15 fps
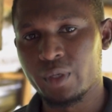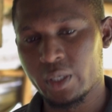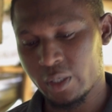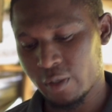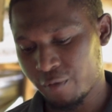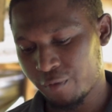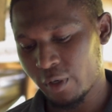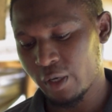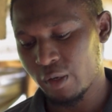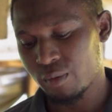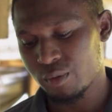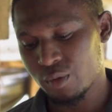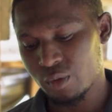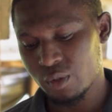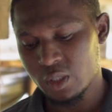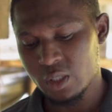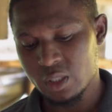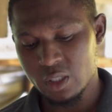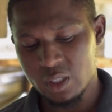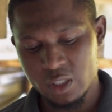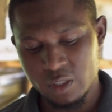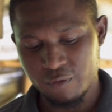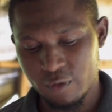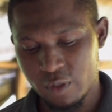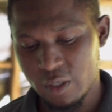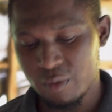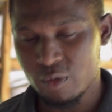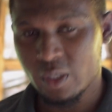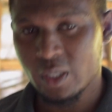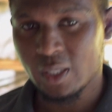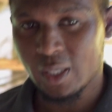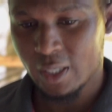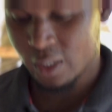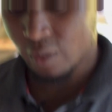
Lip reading: cannot fly up, so it's easy for them to enter.